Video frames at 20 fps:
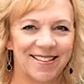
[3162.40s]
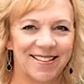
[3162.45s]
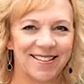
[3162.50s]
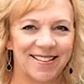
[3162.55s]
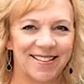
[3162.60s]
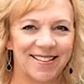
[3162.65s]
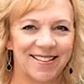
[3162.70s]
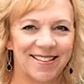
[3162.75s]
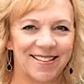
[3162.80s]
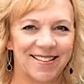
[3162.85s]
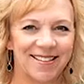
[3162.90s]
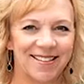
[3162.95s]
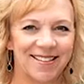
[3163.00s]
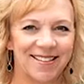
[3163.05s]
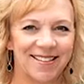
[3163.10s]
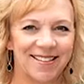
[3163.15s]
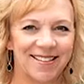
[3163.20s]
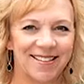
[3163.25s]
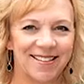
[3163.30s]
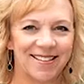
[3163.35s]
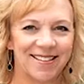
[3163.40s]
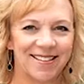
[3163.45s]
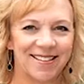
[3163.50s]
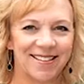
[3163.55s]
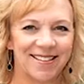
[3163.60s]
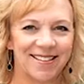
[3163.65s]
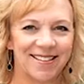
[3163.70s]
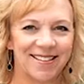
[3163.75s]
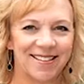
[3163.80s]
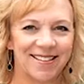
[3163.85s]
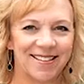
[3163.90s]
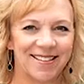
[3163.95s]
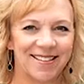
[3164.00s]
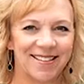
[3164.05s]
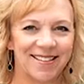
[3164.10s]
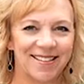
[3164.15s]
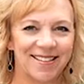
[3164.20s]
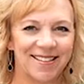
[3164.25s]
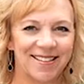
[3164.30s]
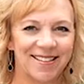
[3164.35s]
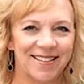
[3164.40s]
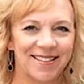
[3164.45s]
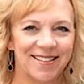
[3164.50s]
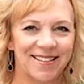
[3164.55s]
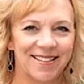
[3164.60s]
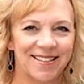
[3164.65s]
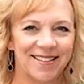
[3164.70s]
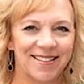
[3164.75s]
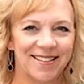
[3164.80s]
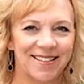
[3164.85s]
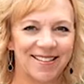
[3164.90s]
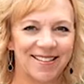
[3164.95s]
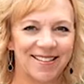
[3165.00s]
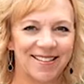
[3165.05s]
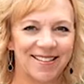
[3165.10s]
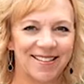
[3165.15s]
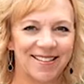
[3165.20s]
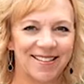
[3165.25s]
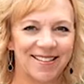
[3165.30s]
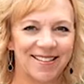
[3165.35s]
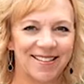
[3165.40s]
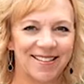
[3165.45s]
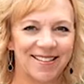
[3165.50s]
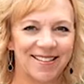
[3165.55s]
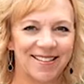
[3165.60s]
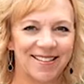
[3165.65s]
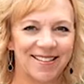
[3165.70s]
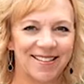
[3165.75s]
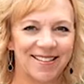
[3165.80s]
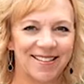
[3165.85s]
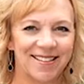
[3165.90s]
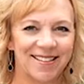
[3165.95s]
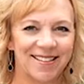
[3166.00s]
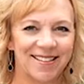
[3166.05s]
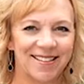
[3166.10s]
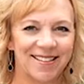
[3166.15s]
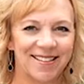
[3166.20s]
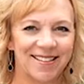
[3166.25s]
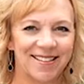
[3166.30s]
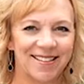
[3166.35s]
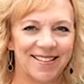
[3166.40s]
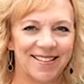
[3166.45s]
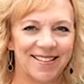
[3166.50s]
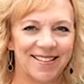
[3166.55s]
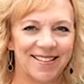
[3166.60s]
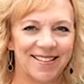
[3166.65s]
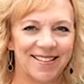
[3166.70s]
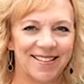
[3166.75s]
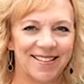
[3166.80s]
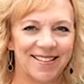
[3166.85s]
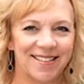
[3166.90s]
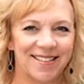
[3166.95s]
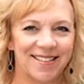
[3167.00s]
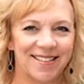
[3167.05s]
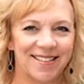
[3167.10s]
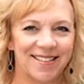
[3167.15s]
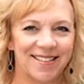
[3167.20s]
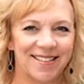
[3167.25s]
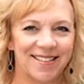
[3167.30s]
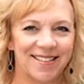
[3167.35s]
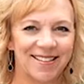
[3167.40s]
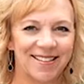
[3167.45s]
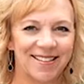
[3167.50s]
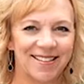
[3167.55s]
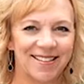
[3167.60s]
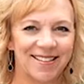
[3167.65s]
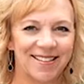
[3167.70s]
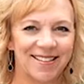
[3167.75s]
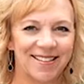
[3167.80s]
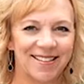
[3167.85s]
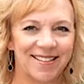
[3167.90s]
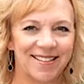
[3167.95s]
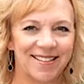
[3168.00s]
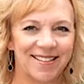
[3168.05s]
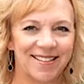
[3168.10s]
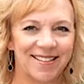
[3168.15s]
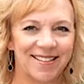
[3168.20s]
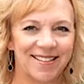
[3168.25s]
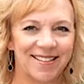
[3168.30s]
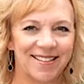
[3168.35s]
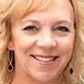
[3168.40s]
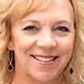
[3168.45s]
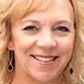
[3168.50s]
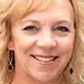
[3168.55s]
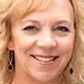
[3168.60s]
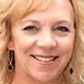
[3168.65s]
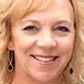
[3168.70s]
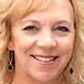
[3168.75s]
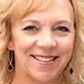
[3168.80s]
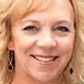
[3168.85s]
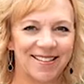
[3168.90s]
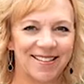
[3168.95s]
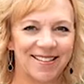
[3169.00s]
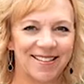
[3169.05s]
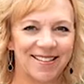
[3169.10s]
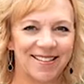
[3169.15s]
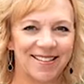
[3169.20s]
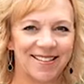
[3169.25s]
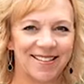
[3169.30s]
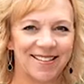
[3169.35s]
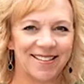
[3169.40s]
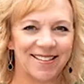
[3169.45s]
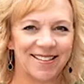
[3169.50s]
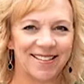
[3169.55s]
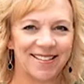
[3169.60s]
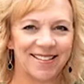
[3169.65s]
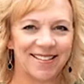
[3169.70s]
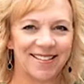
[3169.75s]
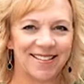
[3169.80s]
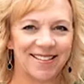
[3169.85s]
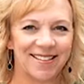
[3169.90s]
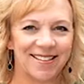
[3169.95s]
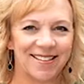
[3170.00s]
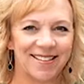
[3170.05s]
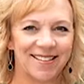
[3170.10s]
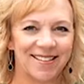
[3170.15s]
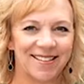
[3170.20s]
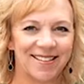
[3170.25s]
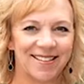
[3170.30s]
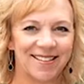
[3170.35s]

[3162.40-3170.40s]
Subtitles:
This person isn't speaking.